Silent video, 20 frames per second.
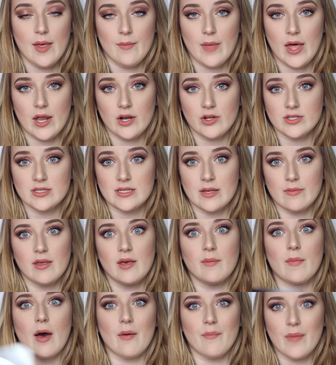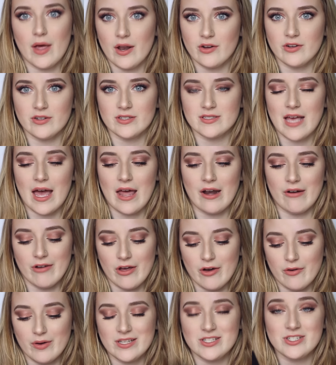metals, something about metals. I don't
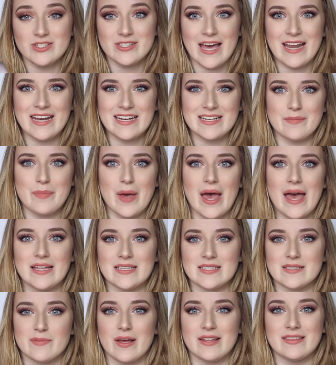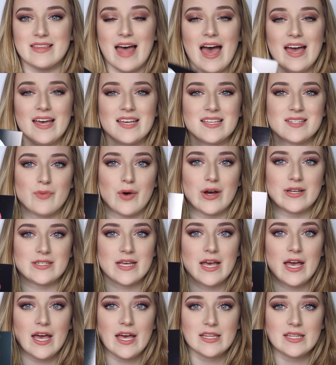know. It just kind of depends, but that is
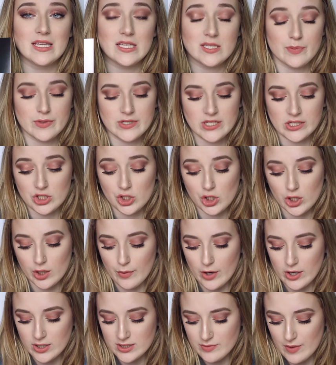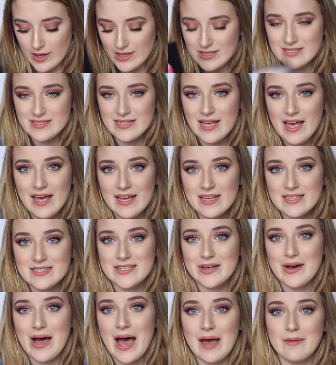what this particular box was.
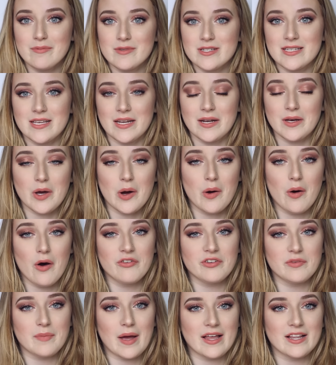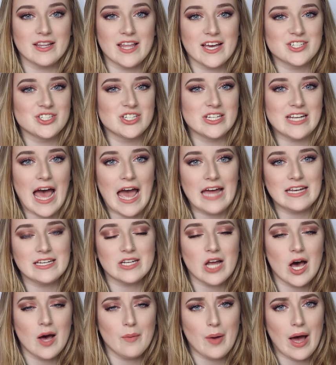So I'm just going to go over my collection. I
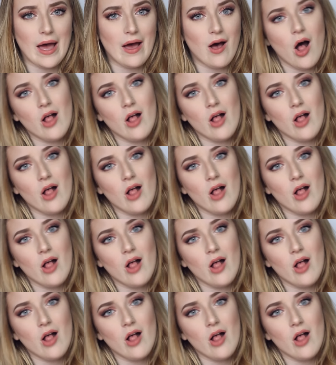did not buy